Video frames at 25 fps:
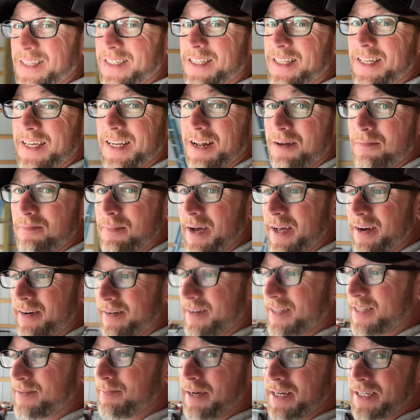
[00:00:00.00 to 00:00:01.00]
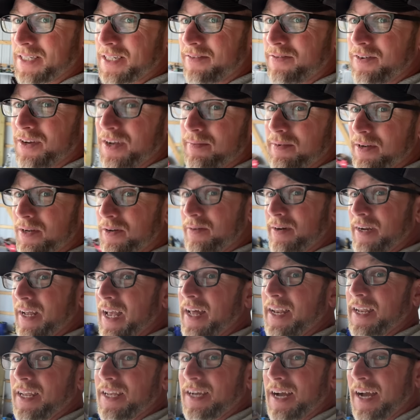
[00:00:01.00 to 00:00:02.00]
cleanup better, and especially if you're gonna be doing
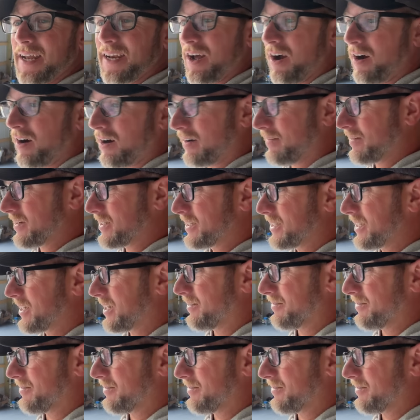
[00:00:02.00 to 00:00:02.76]
any kind of harvesting